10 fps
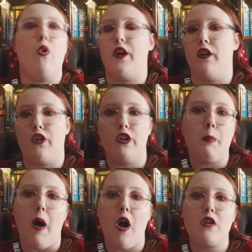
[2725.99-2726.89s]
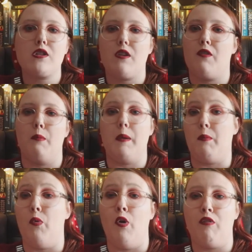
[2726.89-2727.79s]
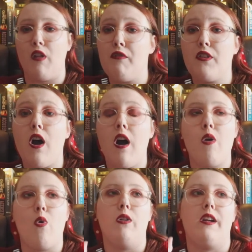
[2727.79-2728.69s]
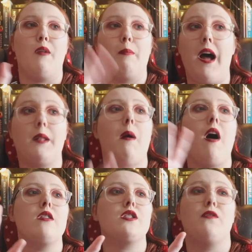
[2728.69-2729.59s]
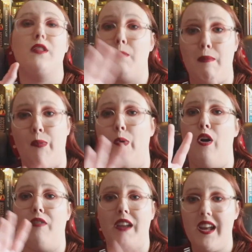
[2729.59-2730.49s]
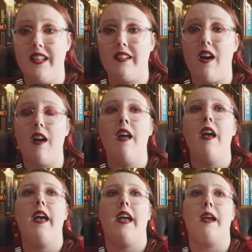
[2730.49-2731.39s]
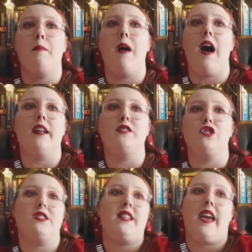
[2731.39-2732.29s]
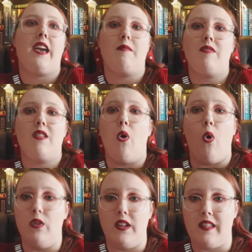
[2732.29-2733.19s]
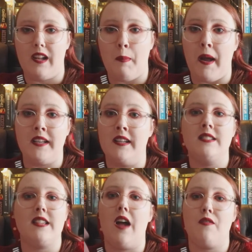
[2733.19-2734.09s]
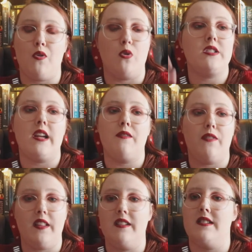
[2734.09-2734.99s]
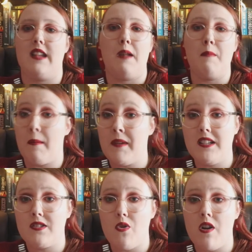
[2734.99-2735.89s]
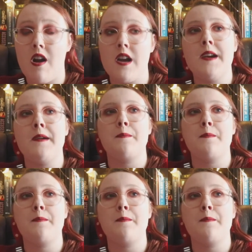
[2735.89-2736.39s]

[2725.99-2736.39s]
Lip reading: all your good parts from people who have loved her, all your bad parts for the people who have hated her, and just get all of their opinions and thoughts and feelings and memories on her.